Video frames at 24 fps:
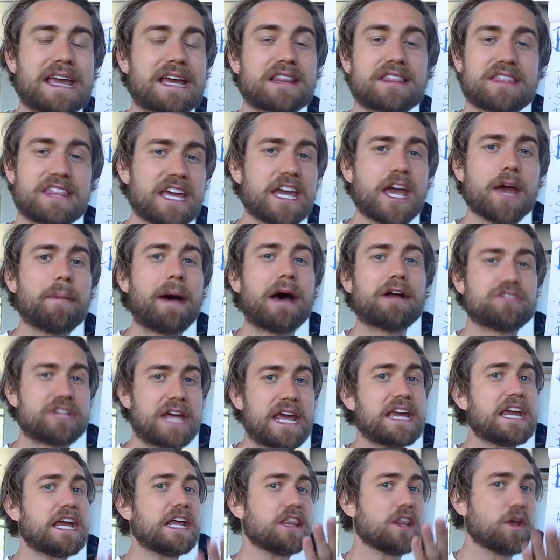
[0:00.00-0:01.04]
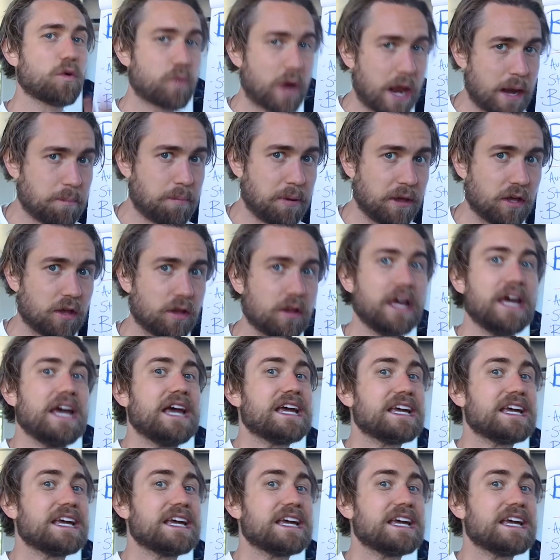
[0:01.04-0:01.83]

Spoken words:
And think about taking the red pill